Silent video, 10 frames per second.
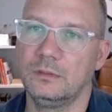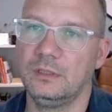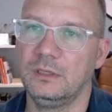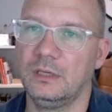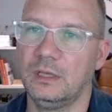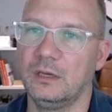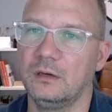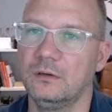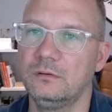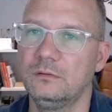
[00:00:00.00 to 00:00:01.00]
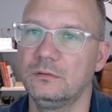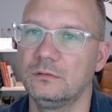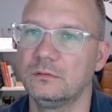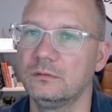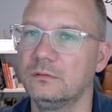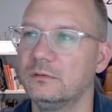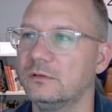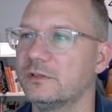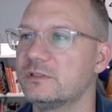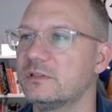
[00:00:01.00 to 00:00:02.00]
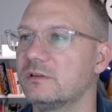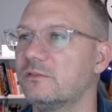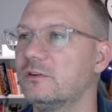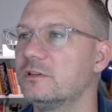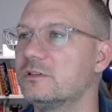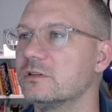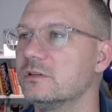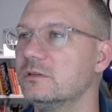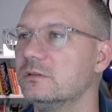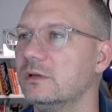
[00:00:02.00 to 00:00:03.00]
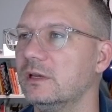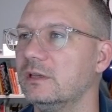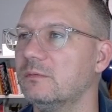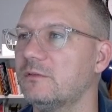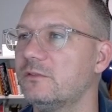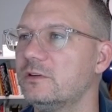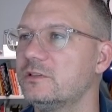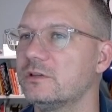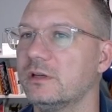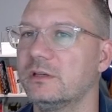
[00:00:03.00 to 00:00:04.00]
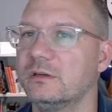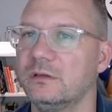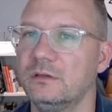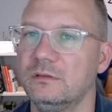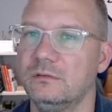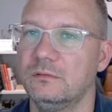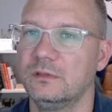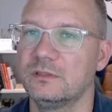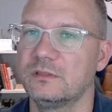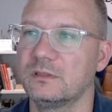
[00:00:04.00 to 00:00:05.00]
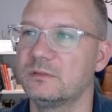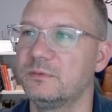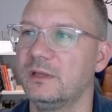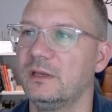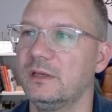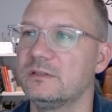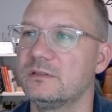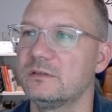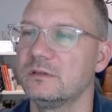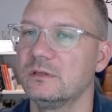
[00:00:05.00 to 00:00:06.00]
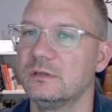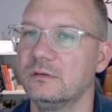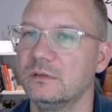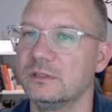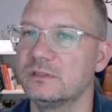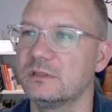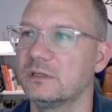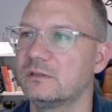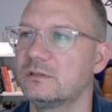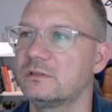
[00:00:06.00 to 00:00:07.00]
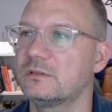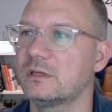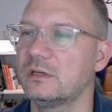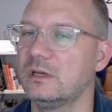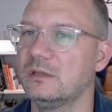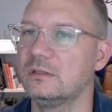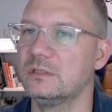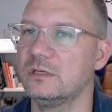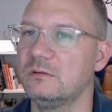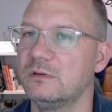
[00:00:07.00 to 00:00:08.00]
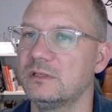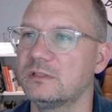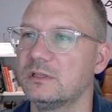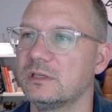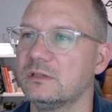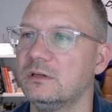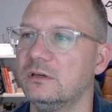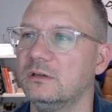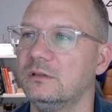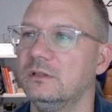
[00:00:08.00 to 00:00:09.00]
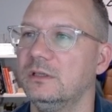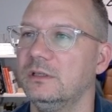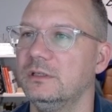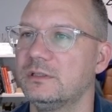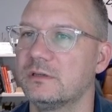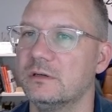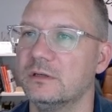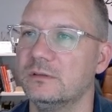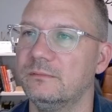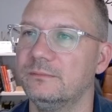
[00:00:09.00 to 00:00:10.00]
And now, whenever I select furniture, I get my furniture icon. When I select supplies, when I select technology, when I select all, it's gone.